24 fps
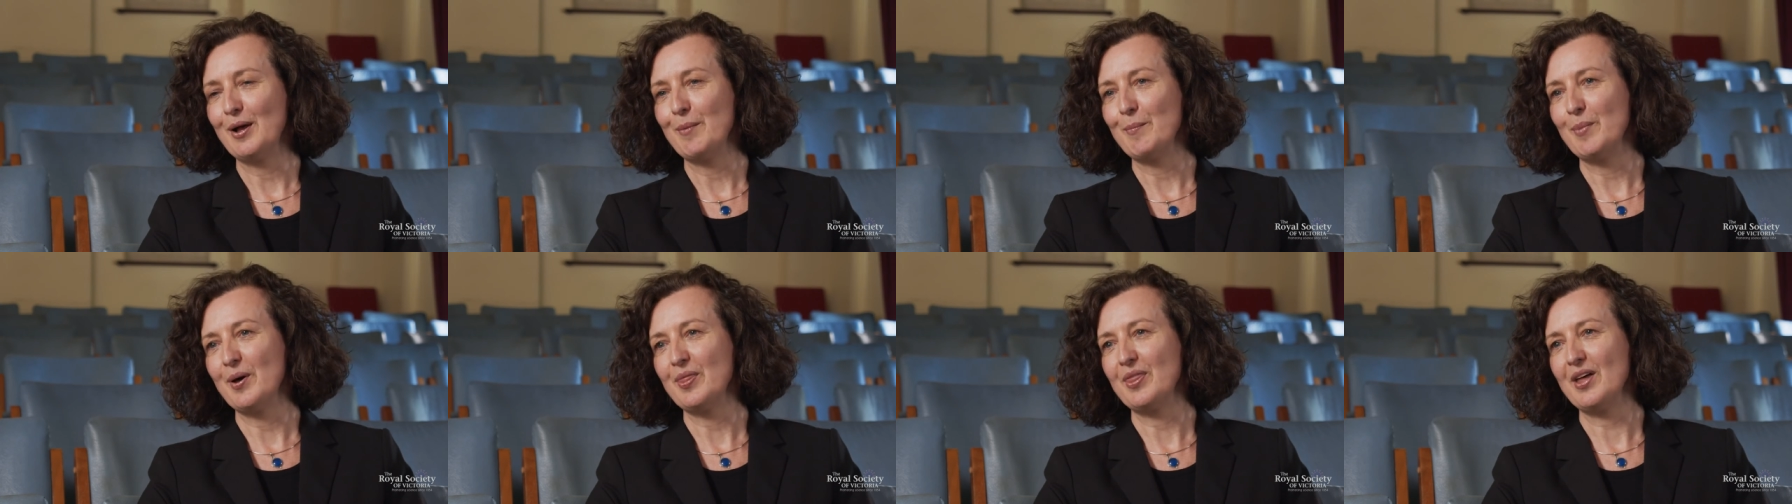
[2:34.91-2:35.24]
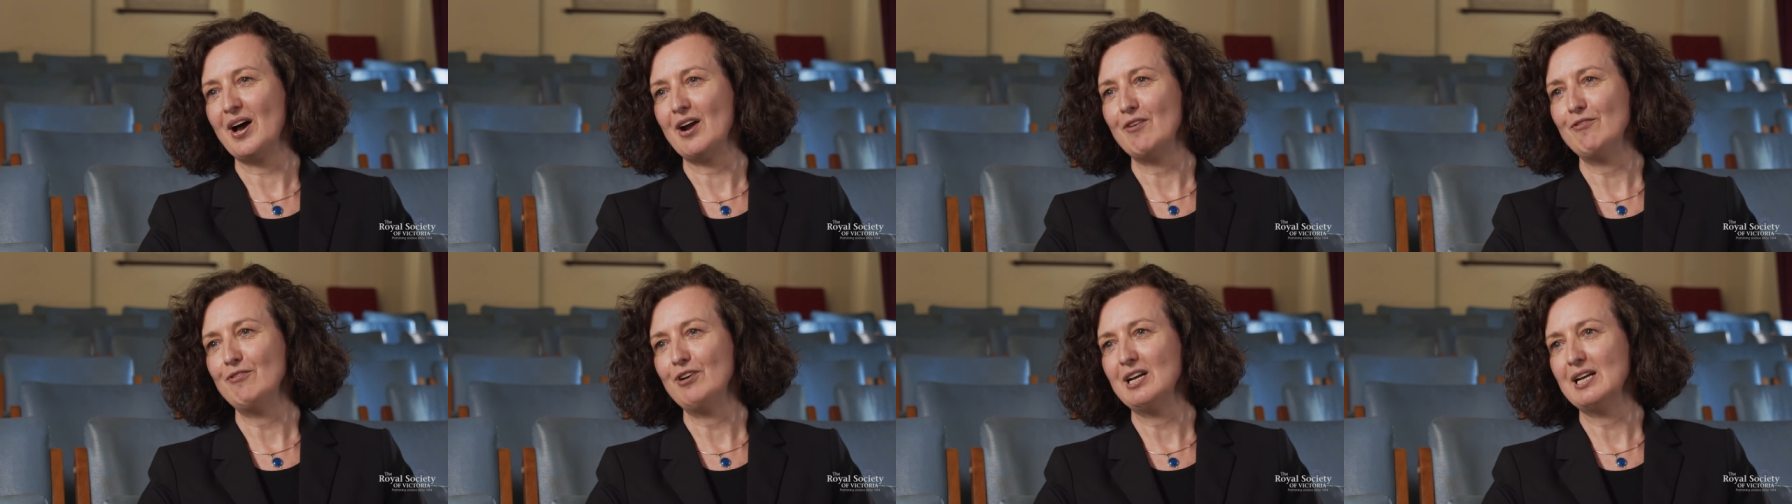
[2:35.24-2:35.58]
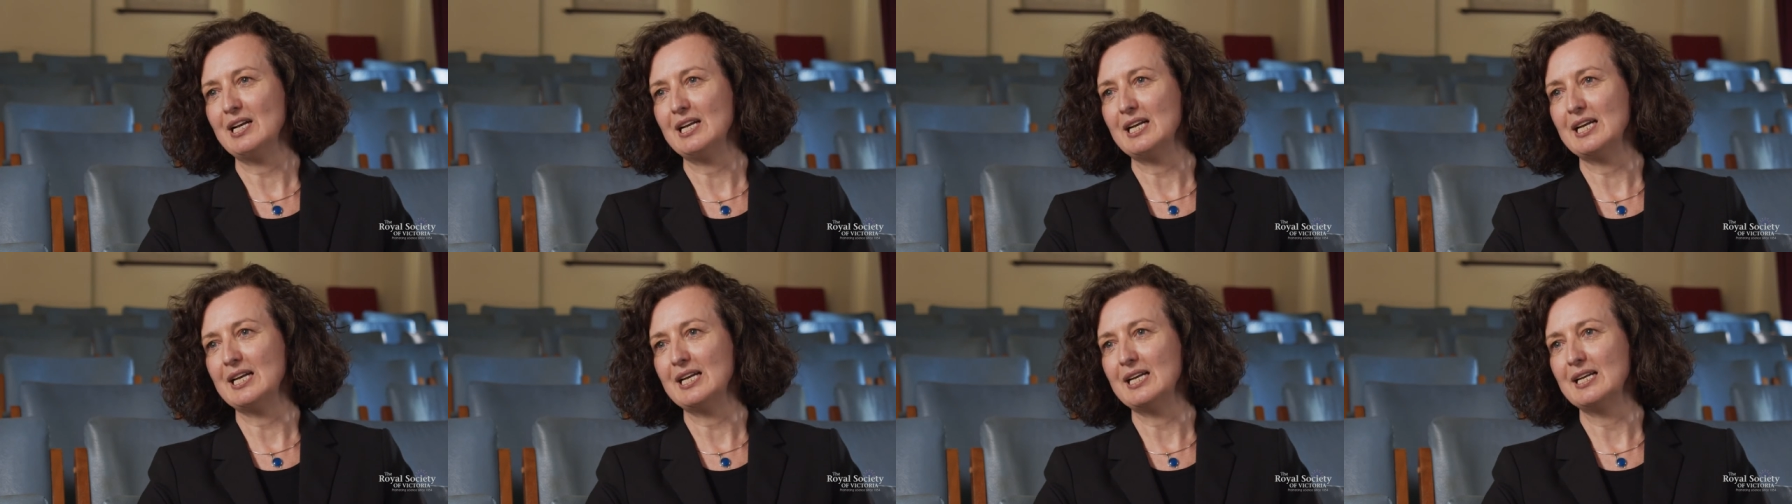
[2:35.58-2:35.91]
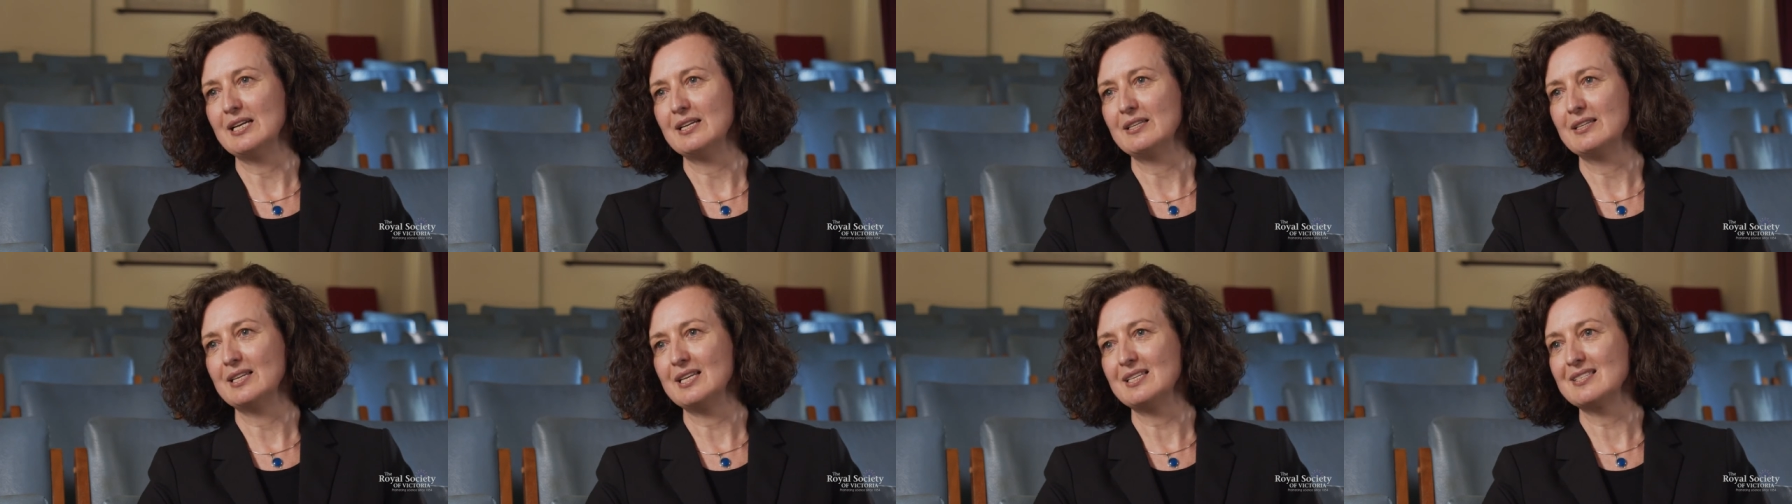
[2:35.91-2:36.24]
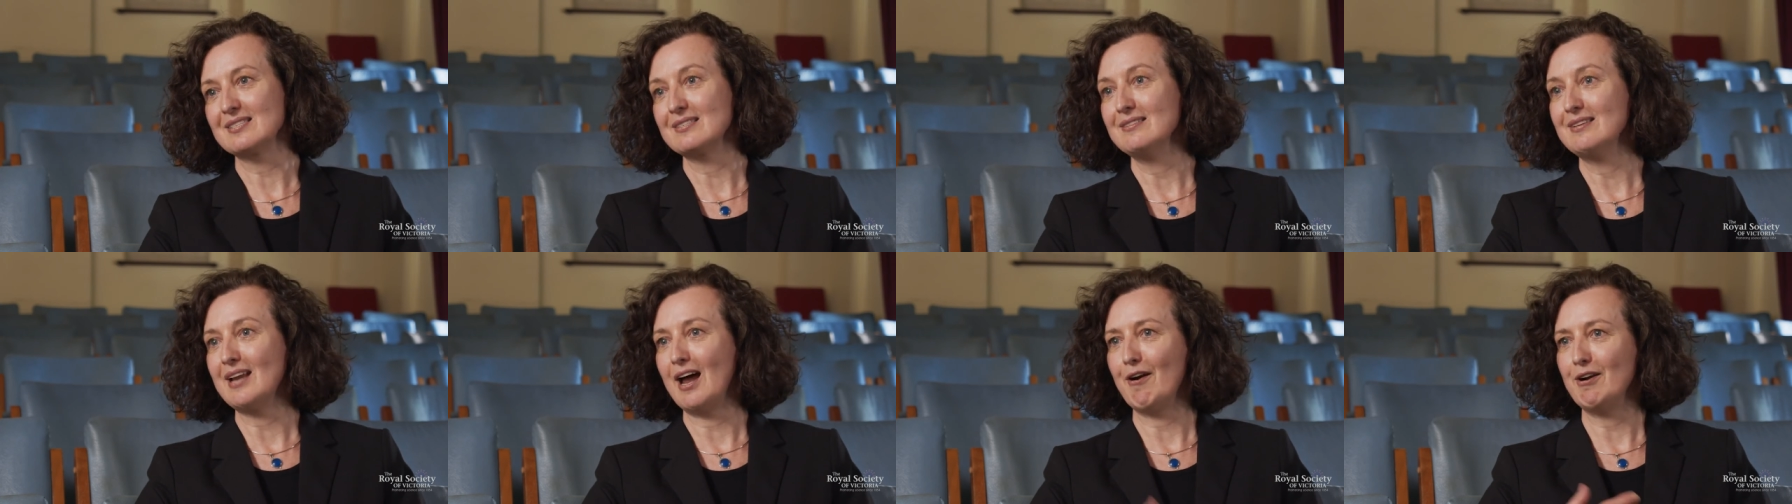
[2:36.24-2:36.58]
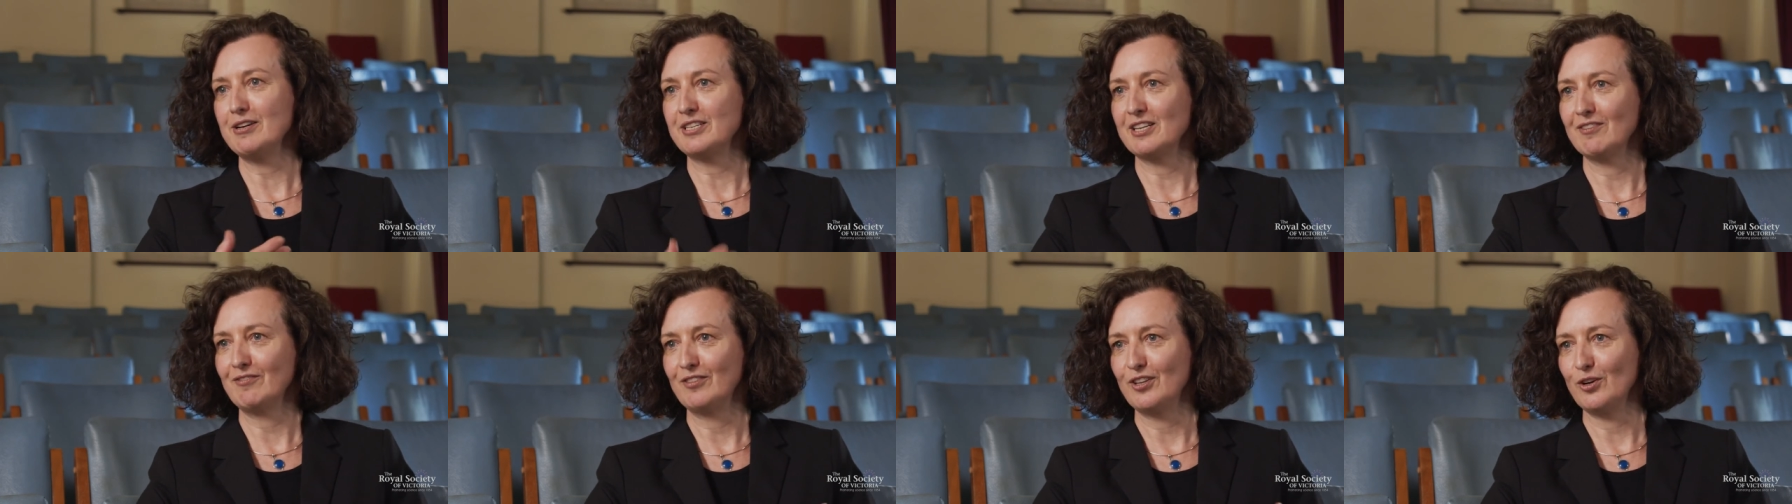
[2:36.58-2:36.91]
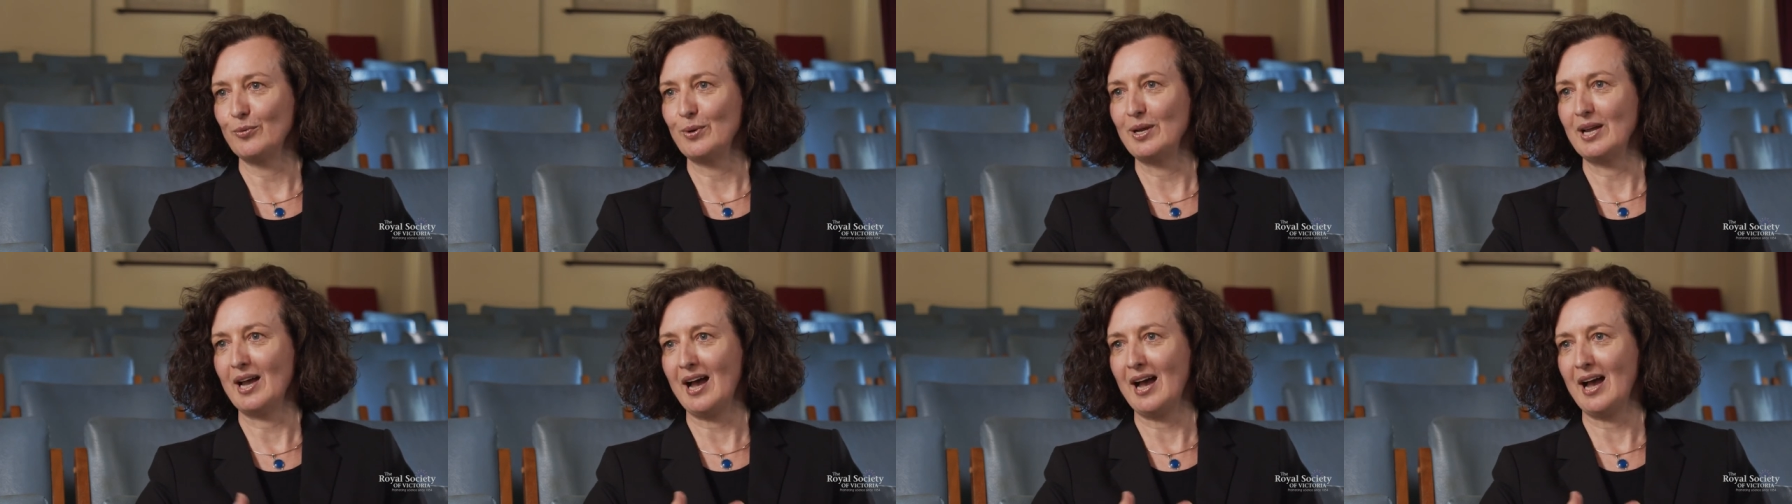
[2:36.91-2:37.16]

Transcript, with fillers: But that really, this narrative that we